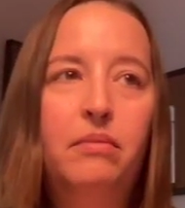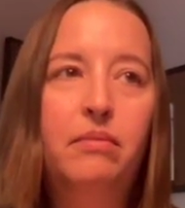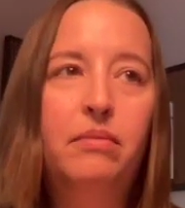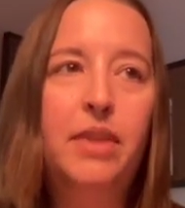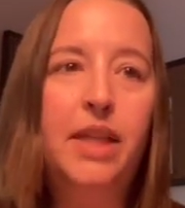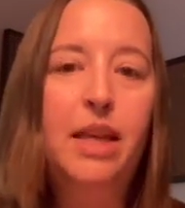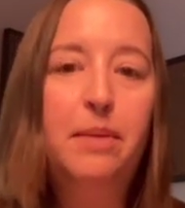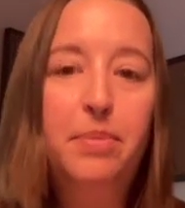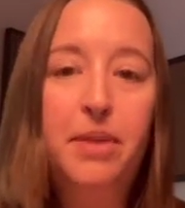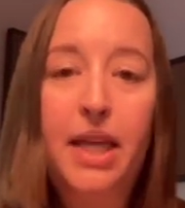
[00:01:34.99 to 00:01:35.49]

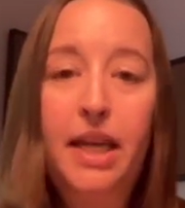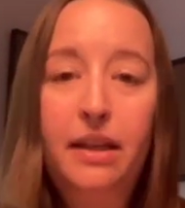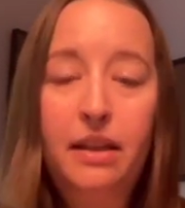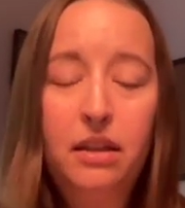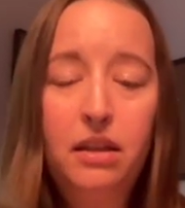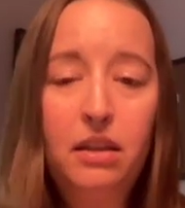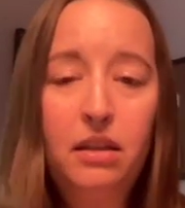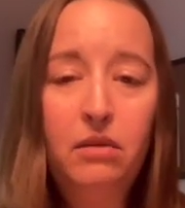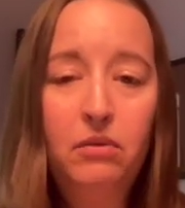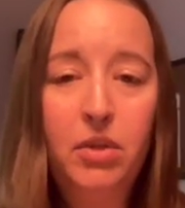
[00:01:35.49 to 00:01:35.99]

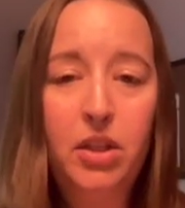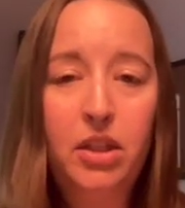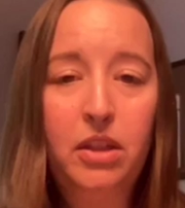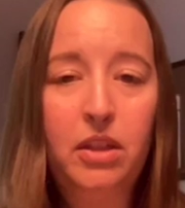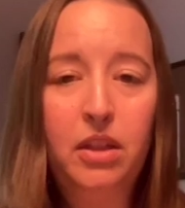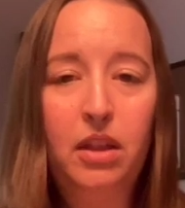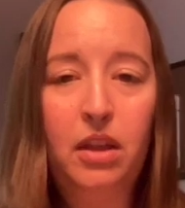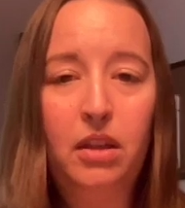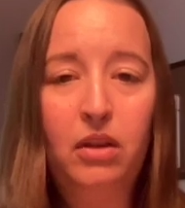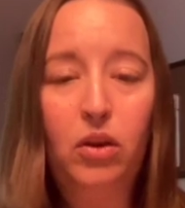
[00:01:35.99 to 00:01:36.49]
Keepsakes, which is
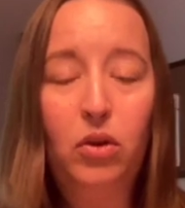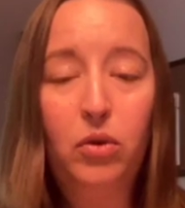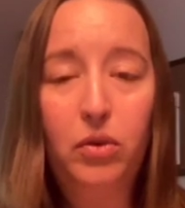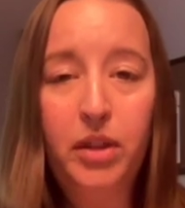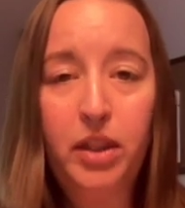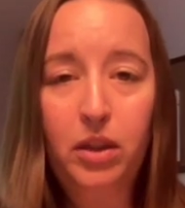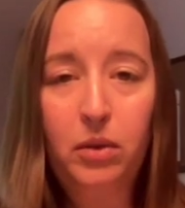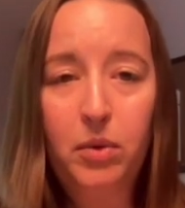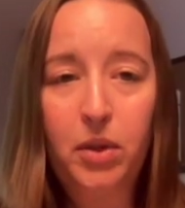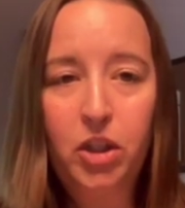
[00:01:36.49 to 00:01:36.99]
a local
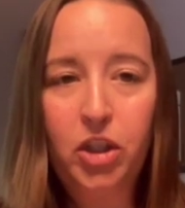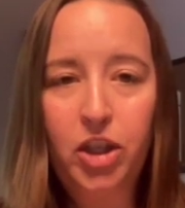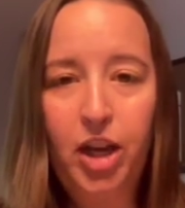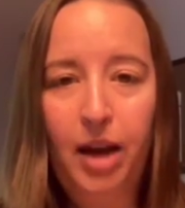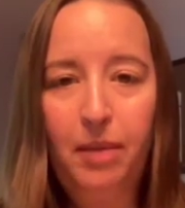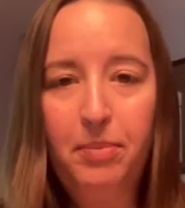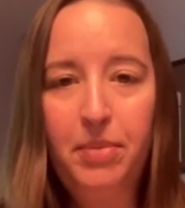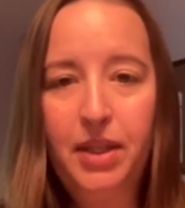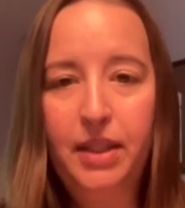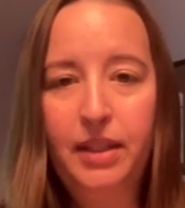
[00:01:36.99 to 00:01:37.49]
needlework
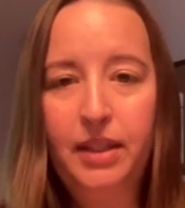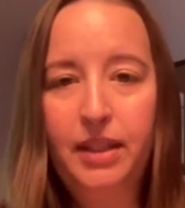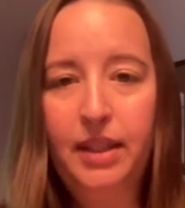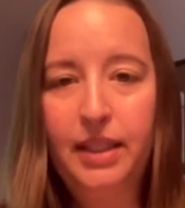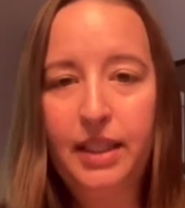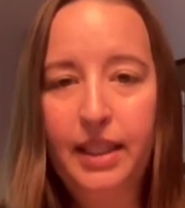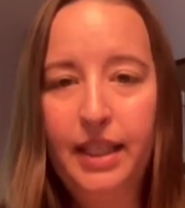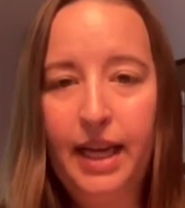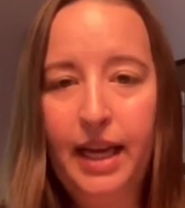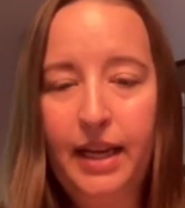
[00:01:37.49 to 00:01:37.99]
shop in
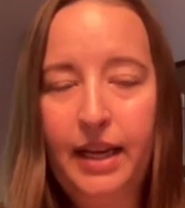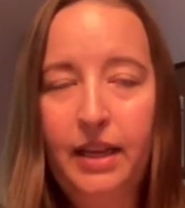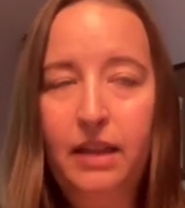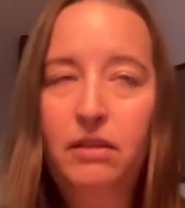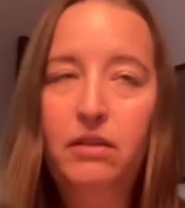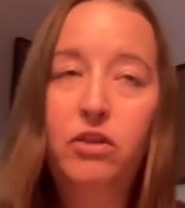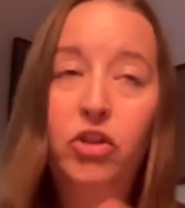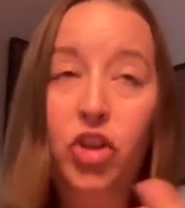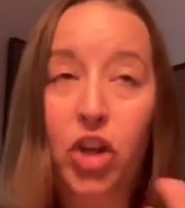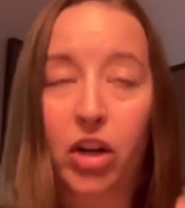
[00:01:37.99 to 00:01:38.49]
Cincinnati,
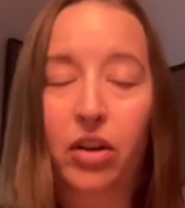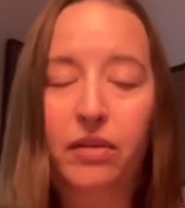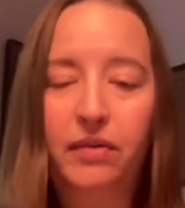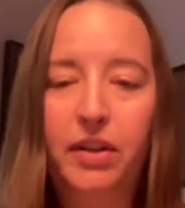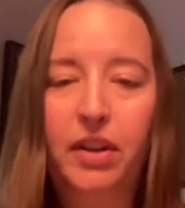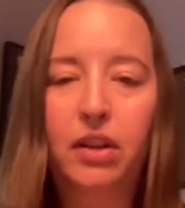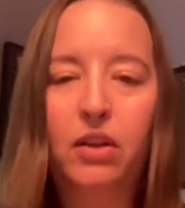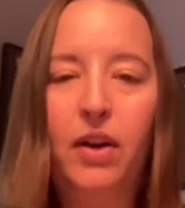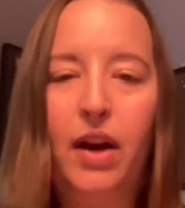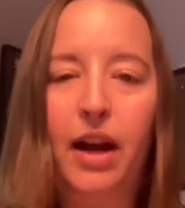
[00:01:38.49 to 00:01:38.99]
in
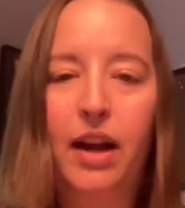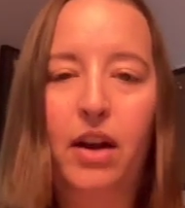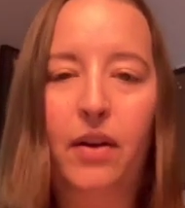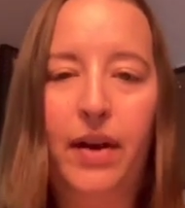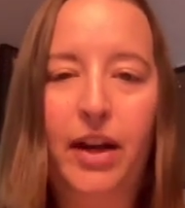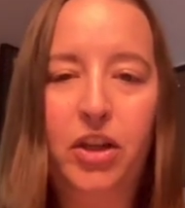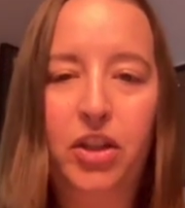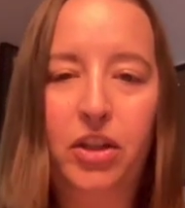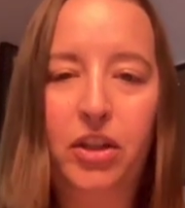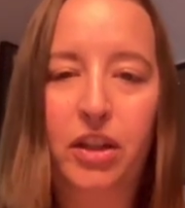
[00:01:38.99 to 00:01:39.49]
Sharonville, Ohio,
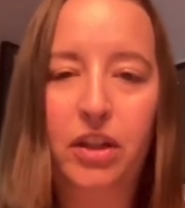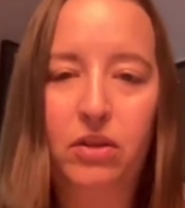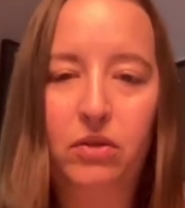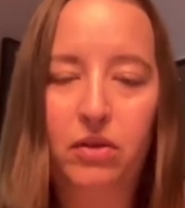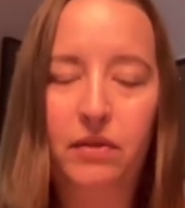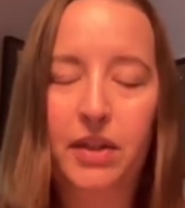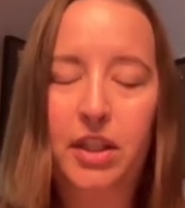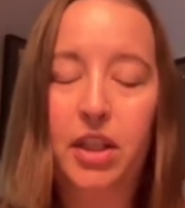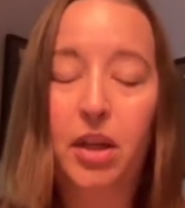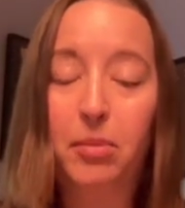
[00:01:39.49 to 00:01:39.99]
actually, a sort
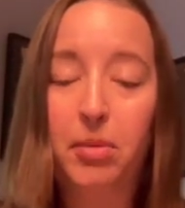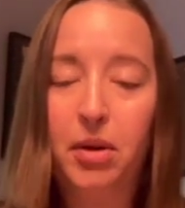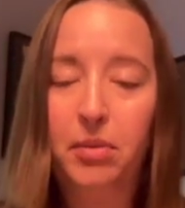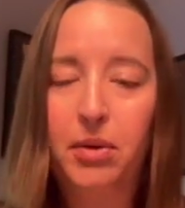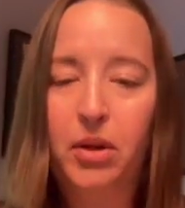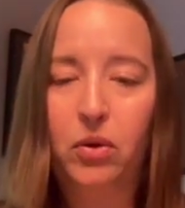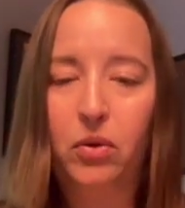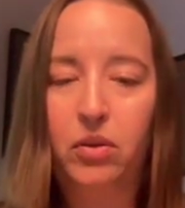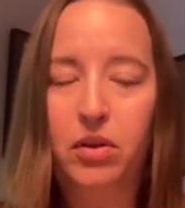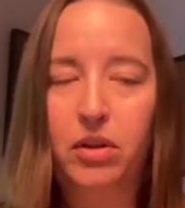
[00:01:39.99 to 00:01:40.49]
of
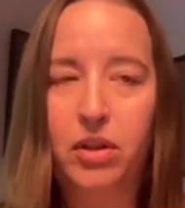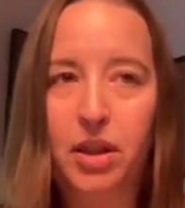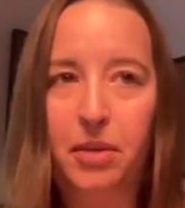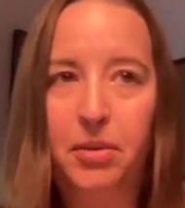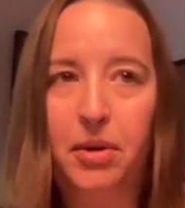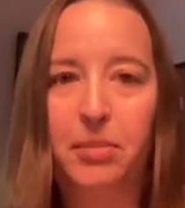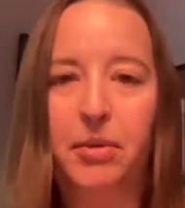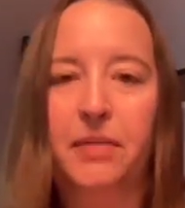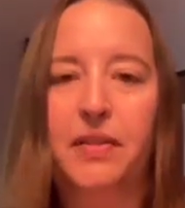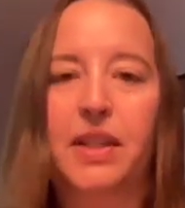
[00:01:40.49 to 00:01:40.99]
a northern
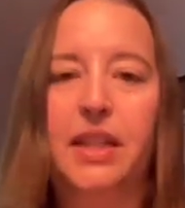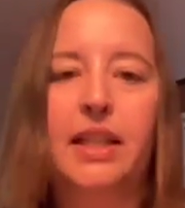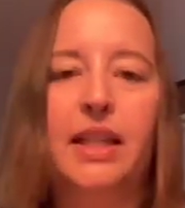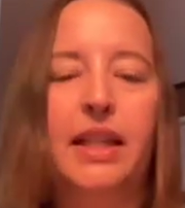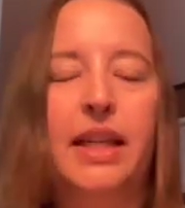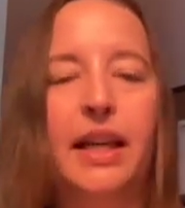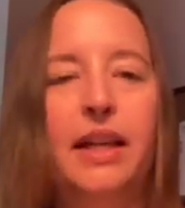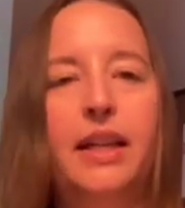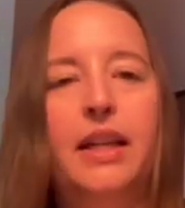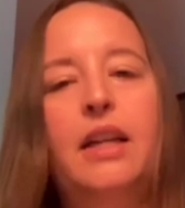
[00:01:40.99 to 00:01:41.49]
suburb of
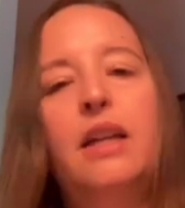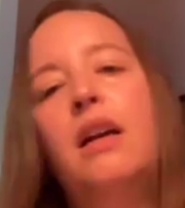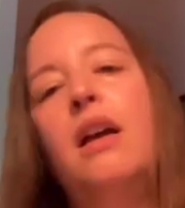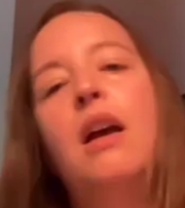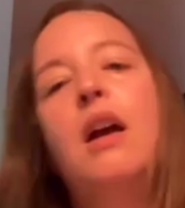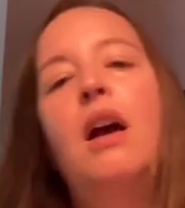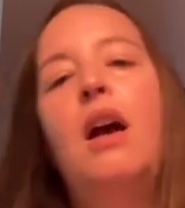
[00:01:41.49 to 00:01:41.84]
Cincinnati,